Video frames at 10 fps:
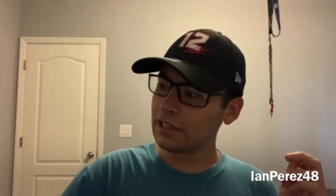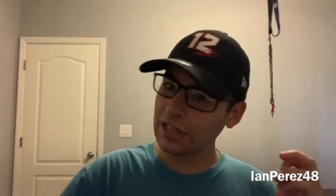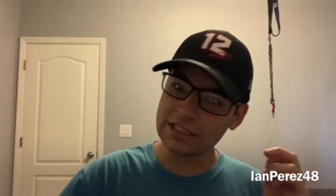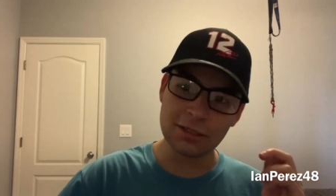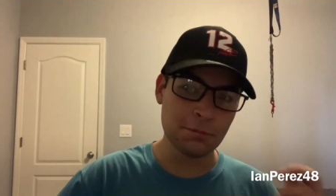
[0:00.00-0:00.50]

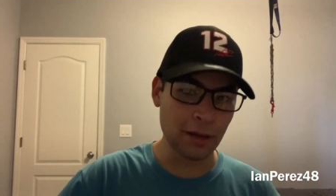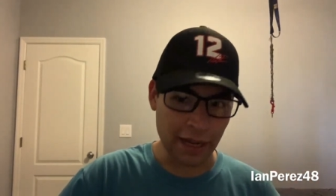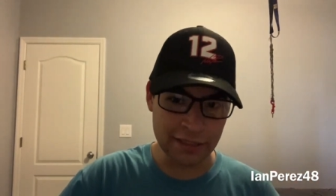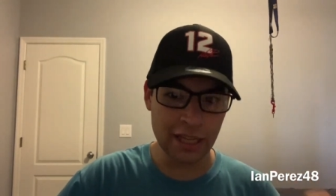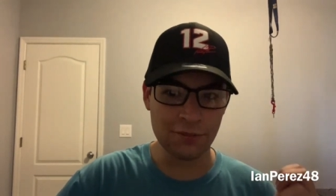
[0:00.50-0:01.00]
That's a
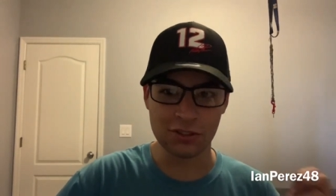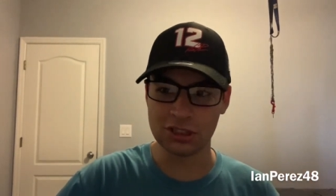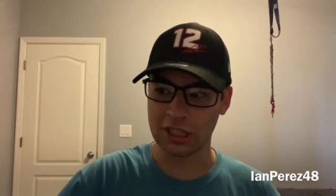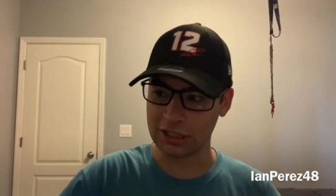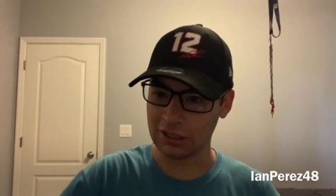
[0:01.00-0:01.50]
bad day for
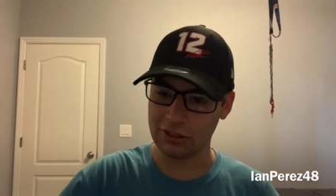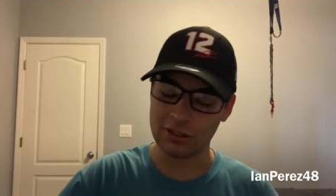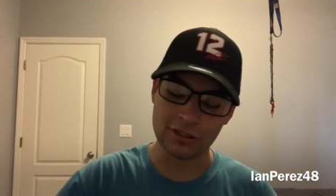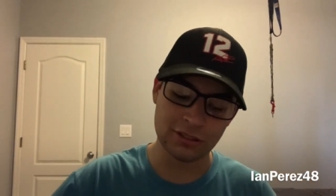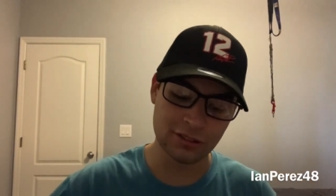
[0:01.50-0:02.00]
John
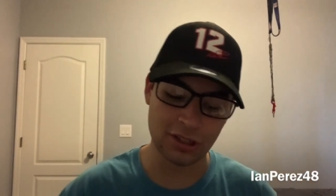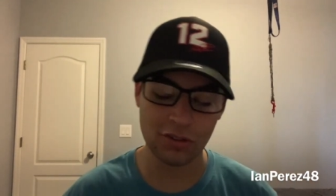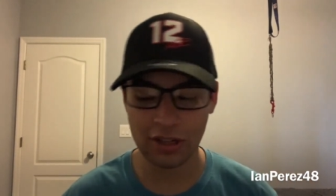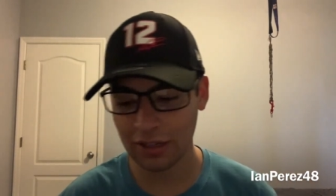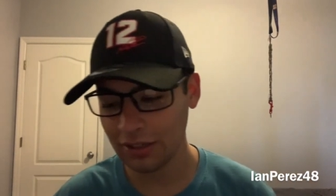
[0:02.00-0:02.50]
Hunter,
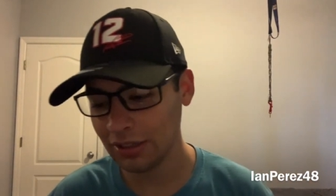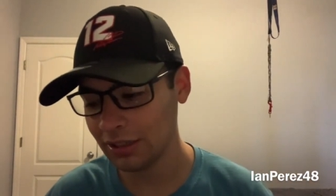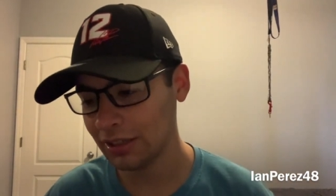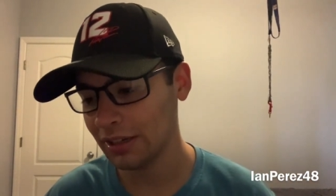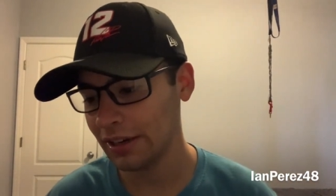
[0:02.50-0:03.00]
okay?
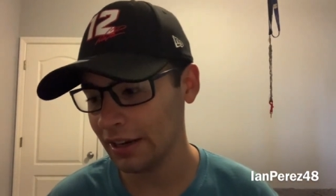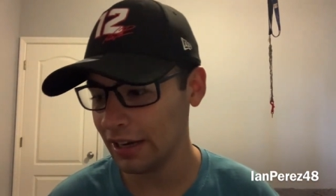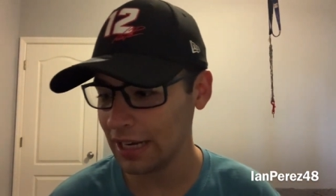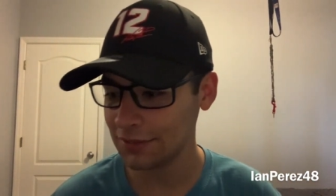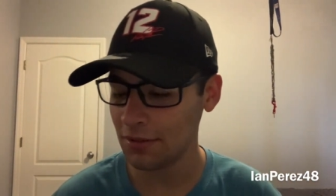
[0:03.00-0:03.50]

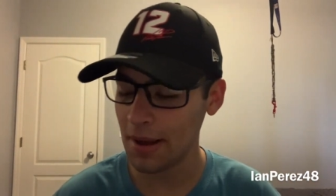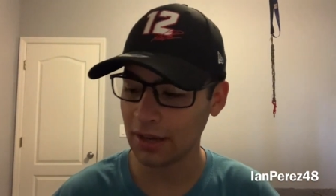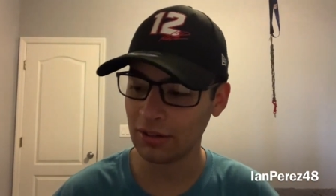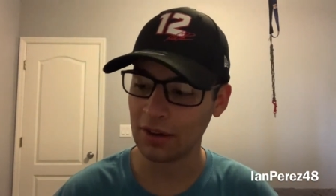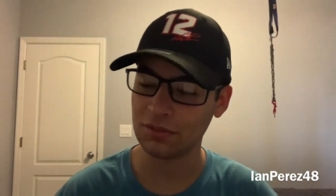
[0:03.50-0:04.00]
And that's for
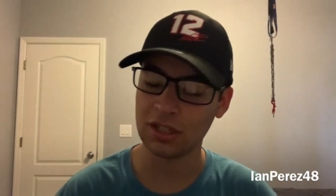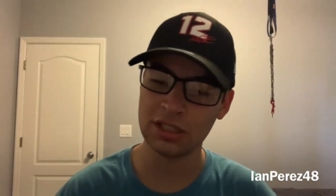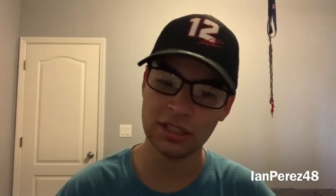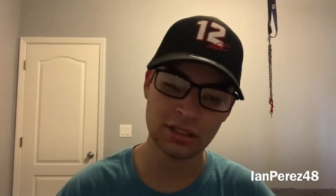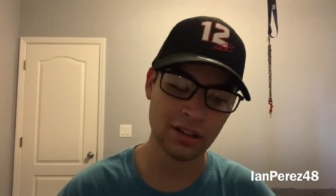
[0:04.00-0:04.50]
Craft,
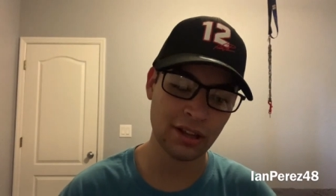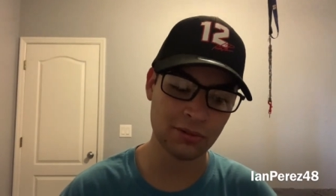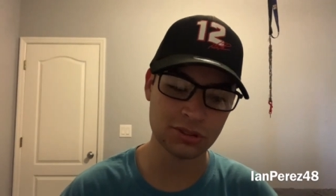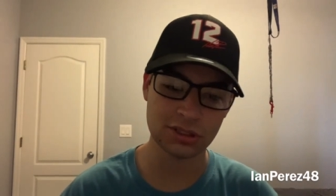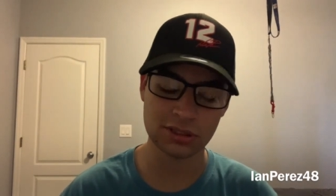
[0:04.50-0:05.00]
and yeah, that
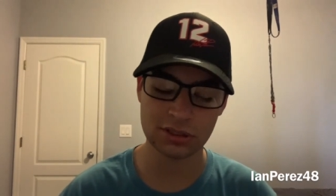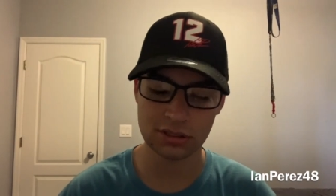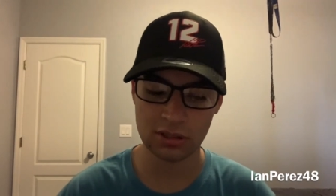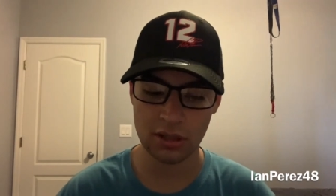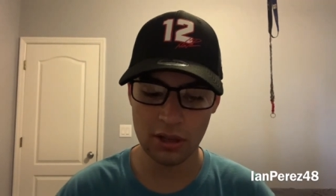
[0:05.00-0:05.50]
was just
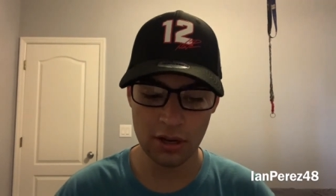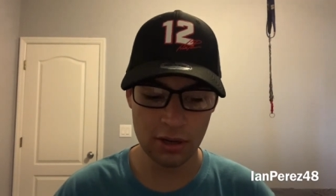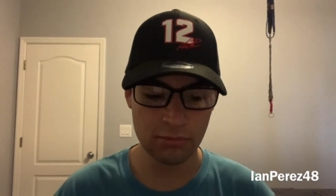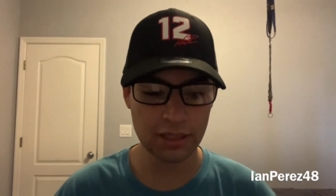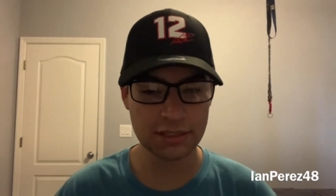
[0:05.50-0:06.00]

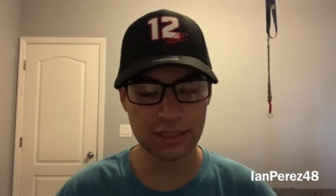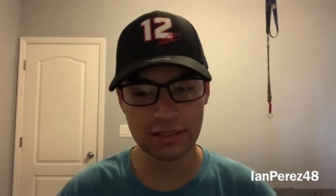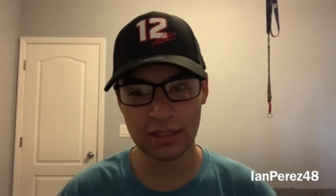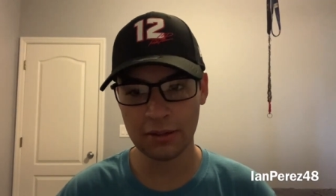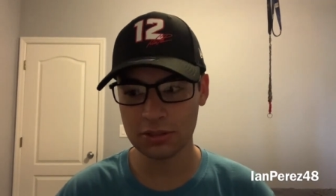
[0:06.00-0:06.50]

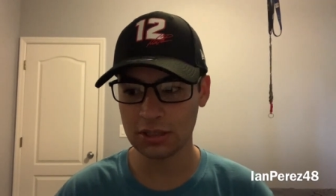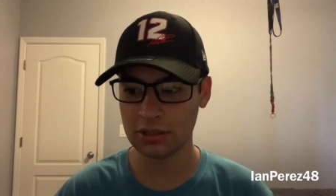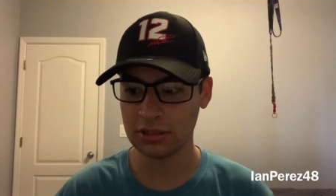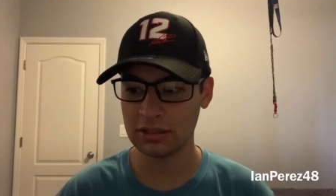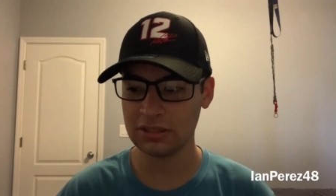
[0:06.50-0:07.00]
racing, and there was
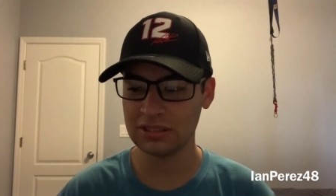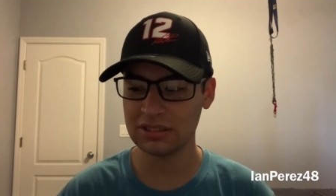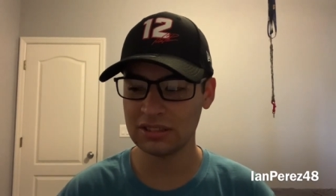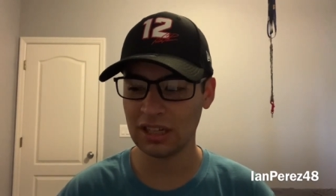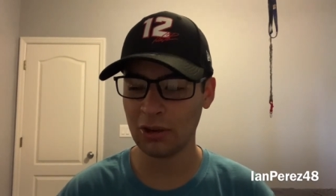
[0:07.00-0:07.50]
a,
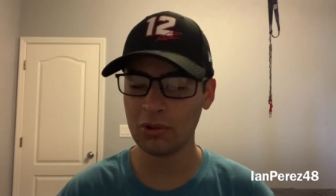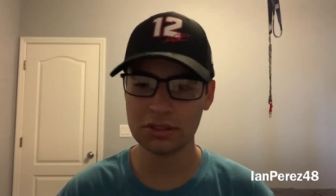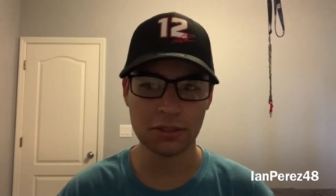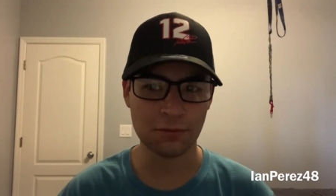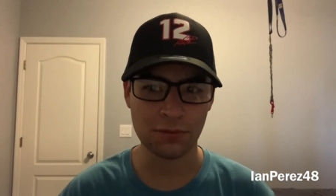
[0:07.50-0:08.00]
I don't want
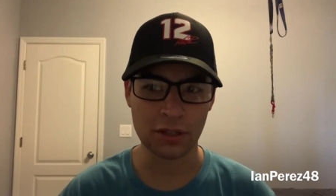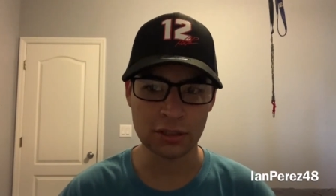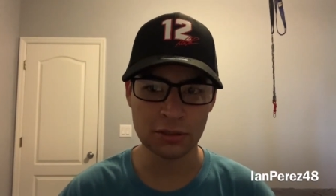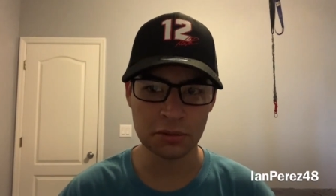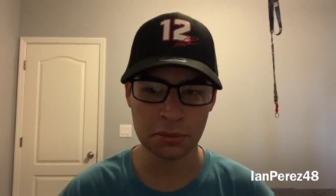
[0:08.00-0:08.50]
to say
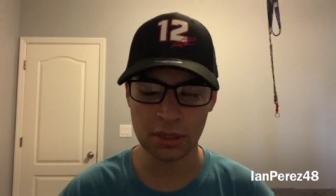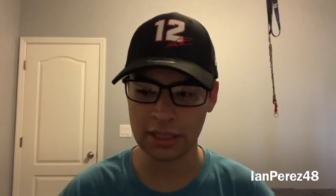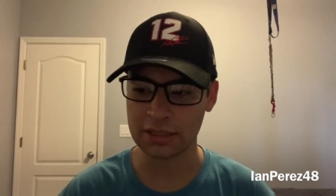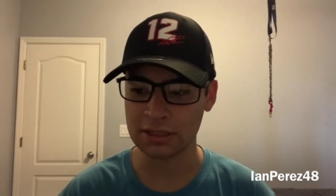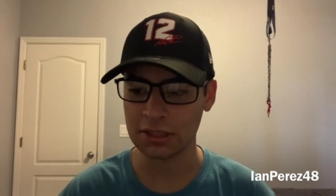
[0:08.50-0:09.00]
fight, it was more
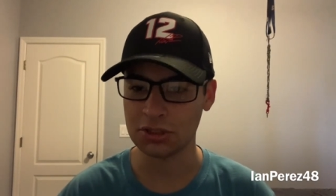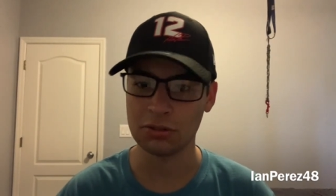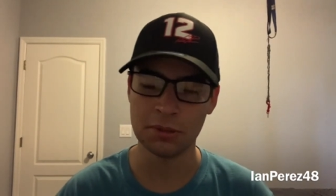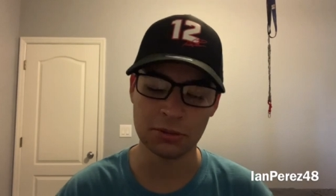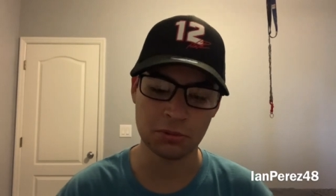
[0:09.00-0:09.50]
like a
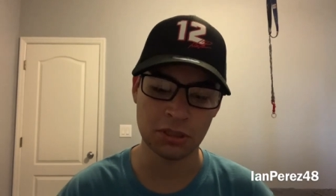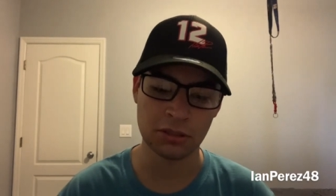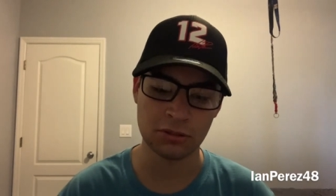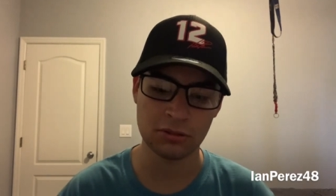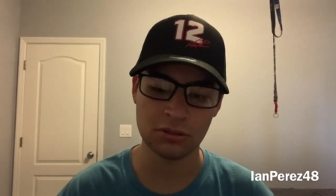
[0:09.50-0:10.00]
tussle
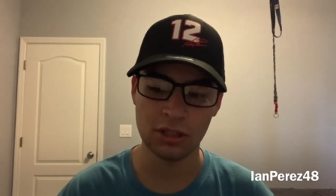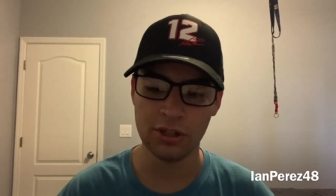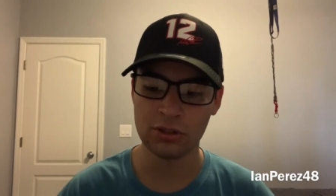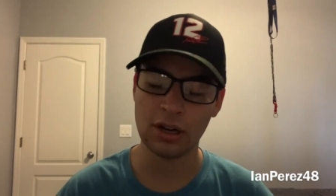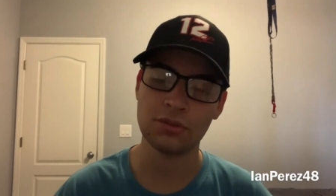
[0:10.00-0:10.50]
between
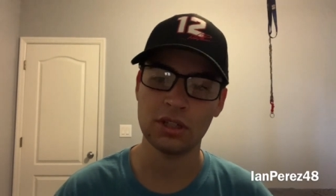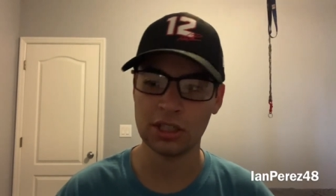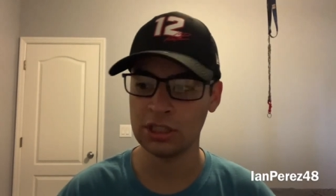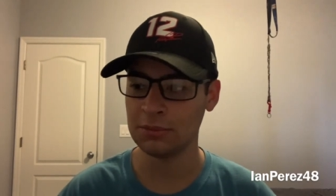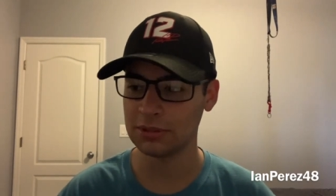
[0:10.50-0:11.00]

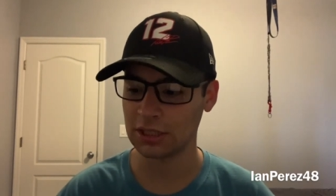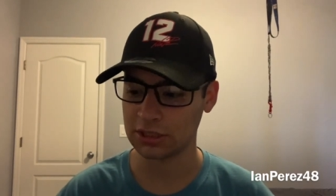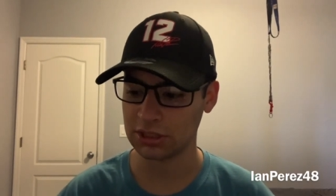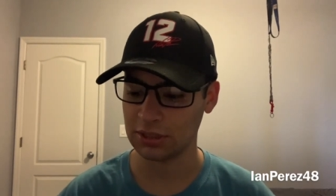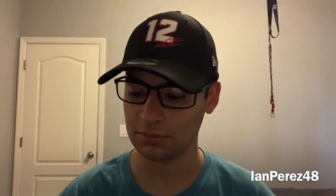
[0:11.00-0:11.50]
Captain
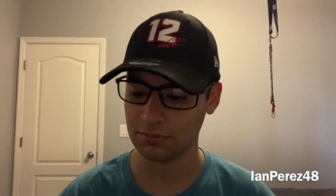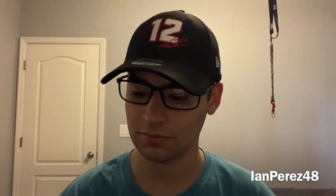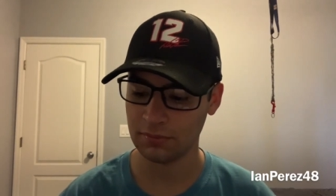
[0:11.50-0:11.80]
Nemechek's team.